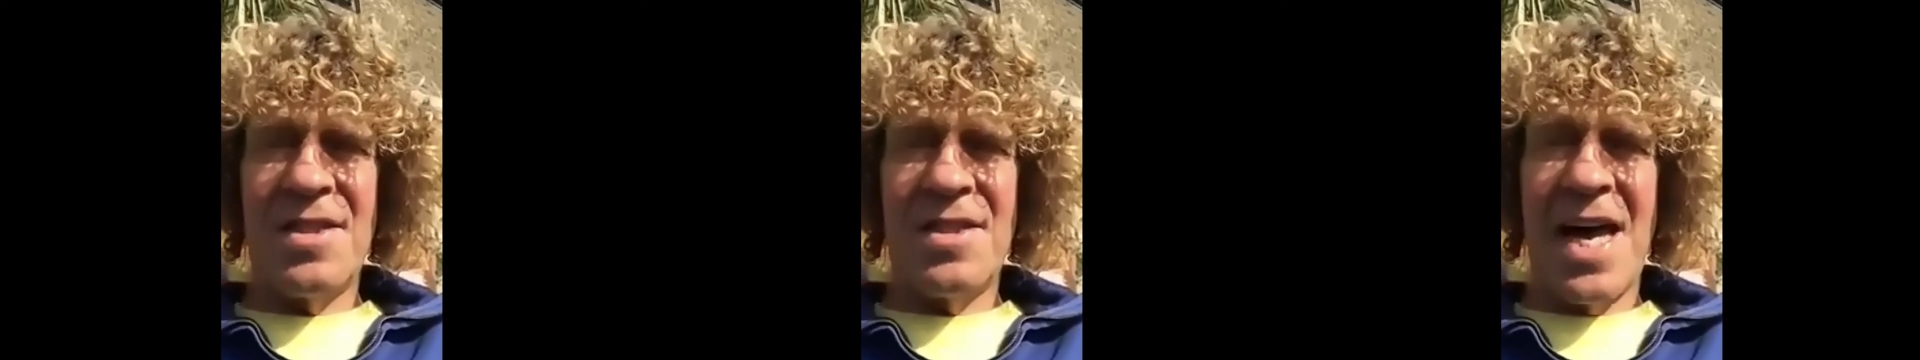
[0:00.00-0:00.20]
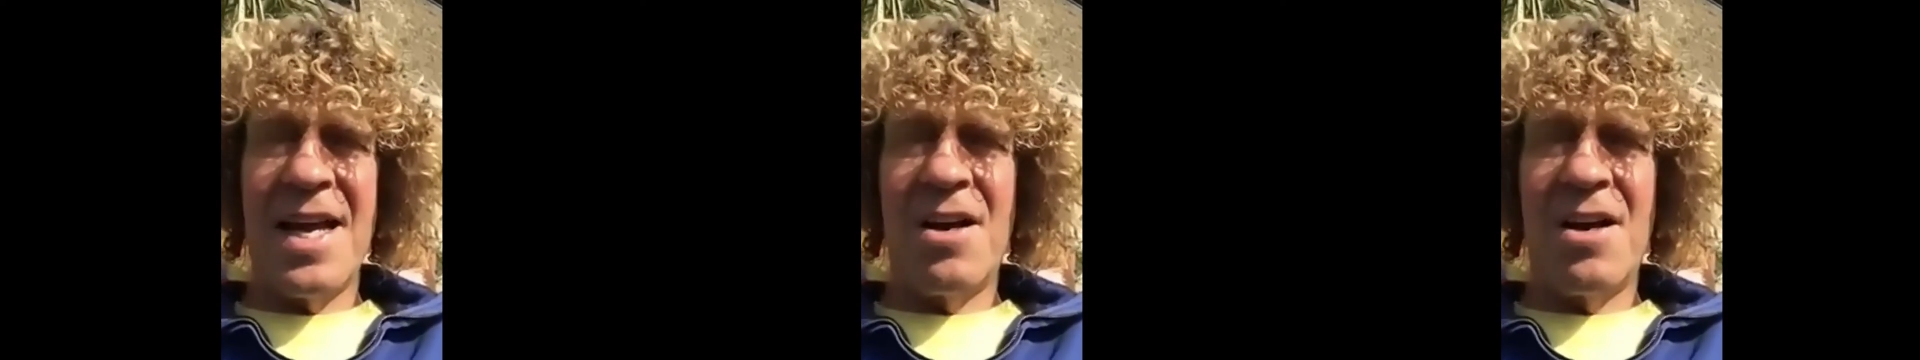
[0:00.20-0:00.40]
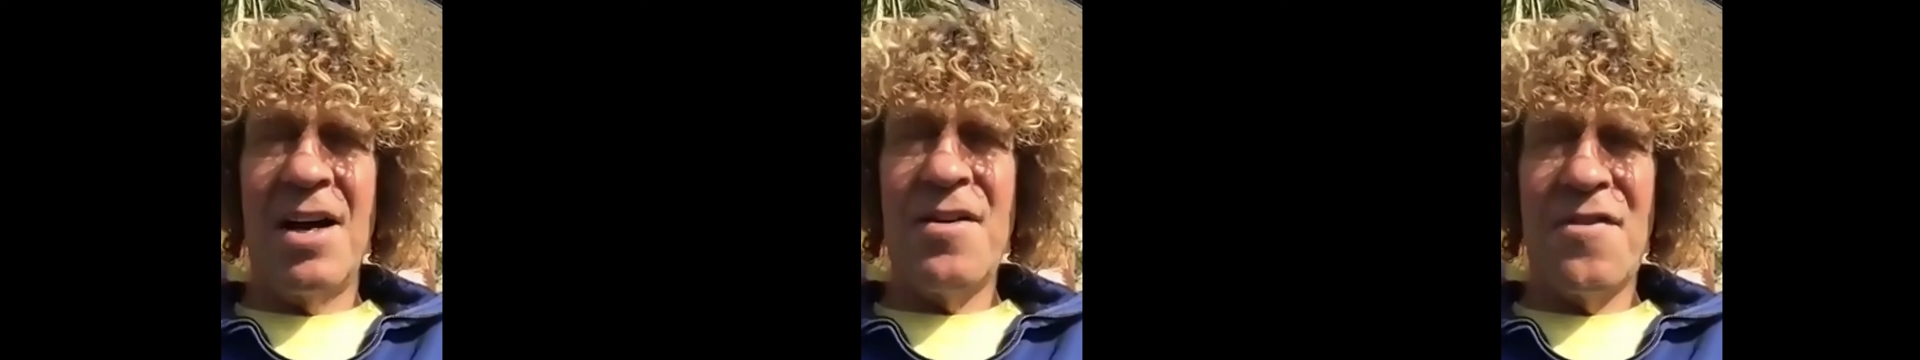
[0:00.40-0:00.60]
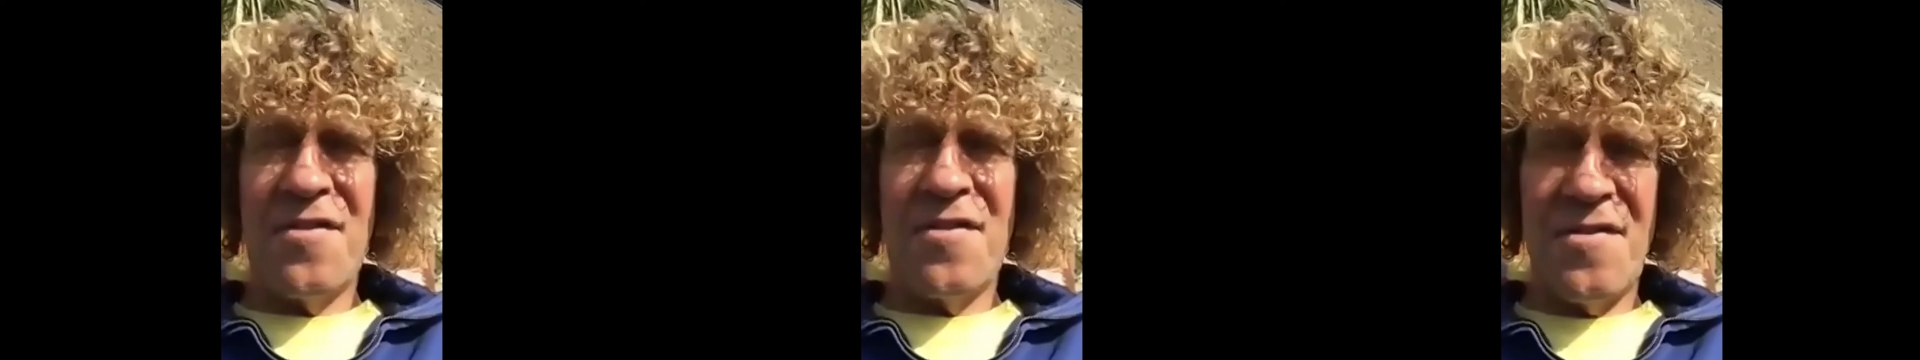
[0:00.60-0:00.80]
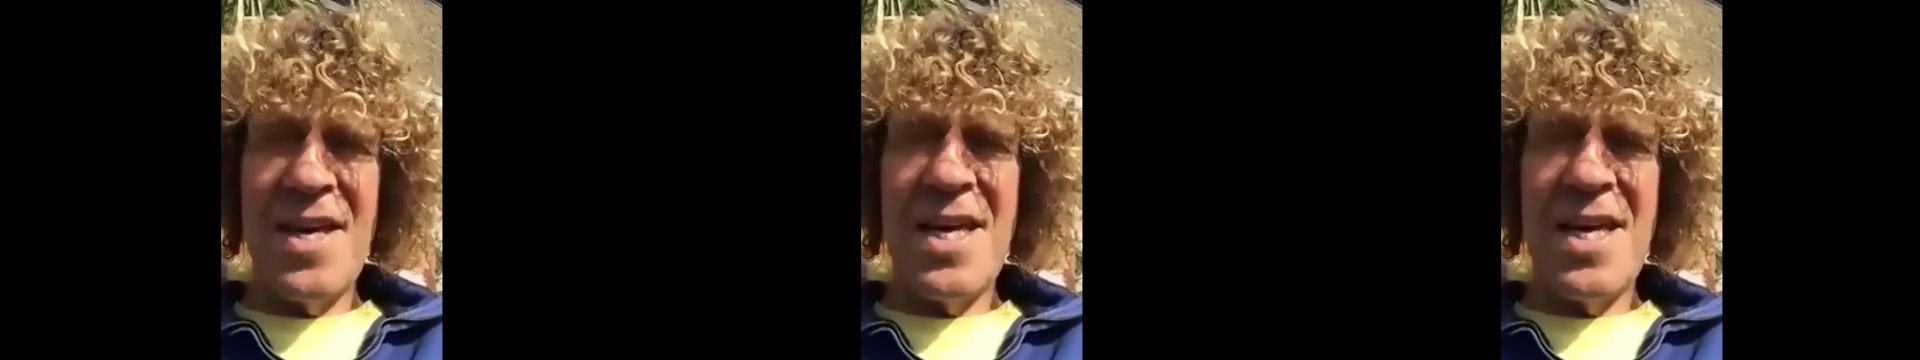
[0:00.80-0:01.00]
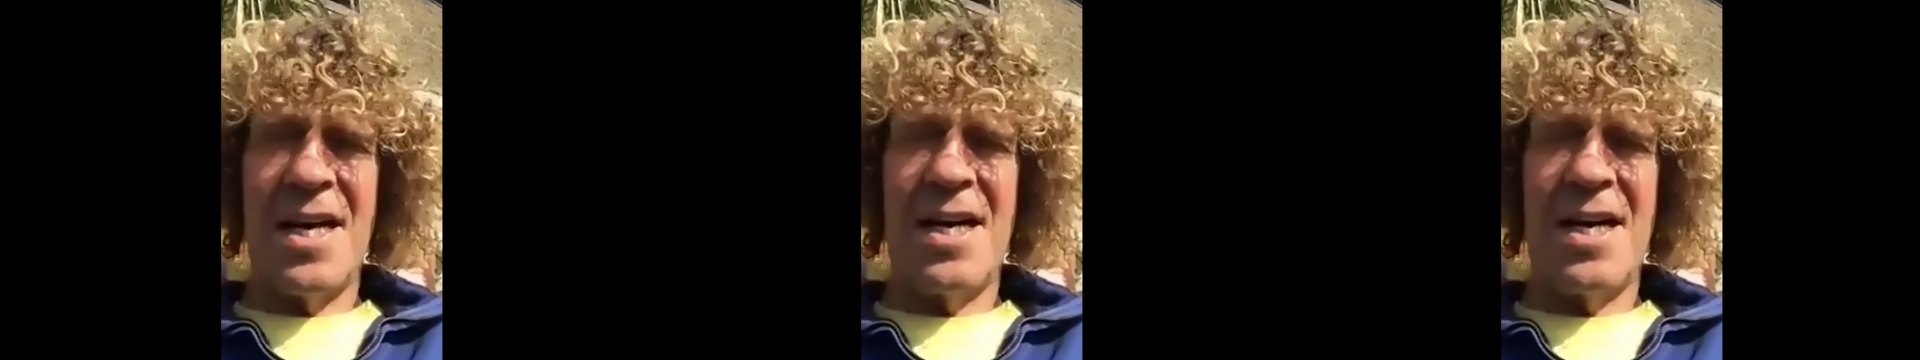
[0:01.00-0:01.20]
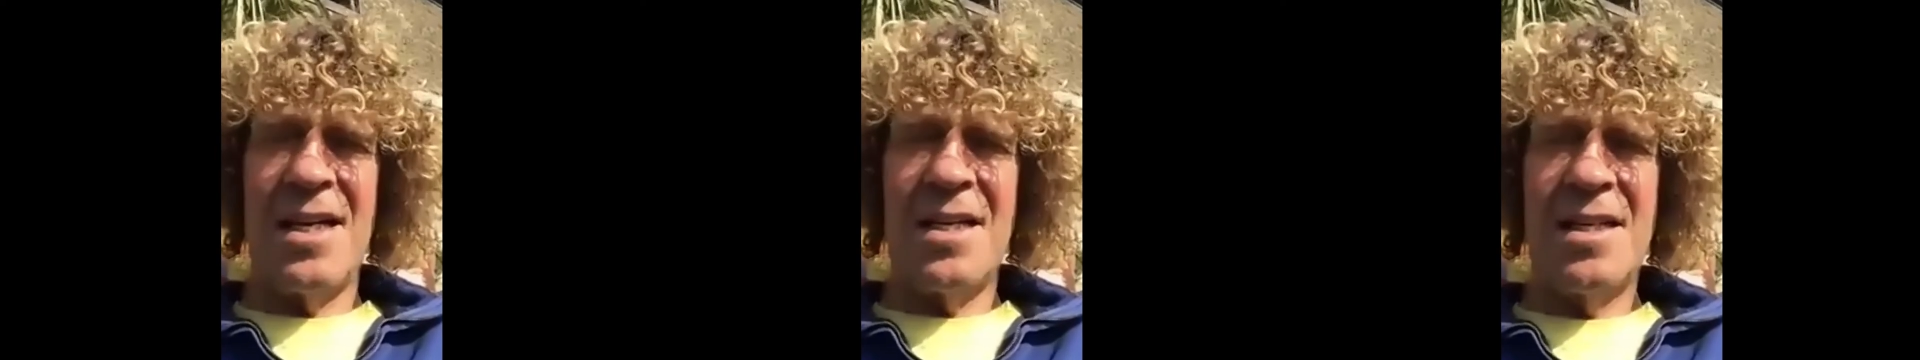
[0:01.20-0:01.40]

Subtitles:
that kind of fear